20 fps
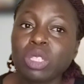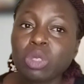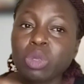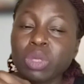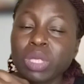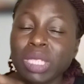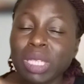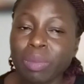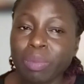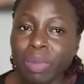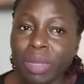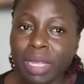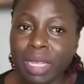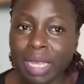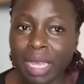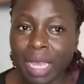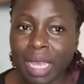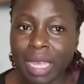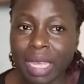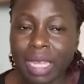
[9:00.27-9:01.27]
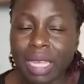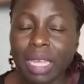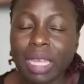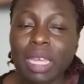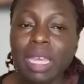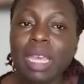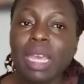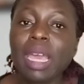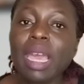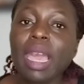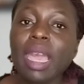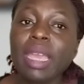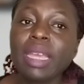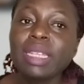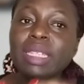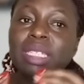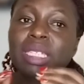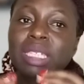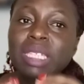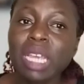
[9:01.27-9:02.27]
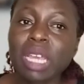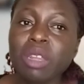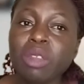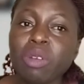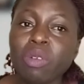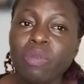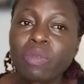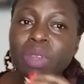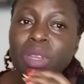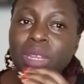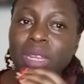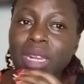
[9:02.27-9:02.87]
to CBK, instead of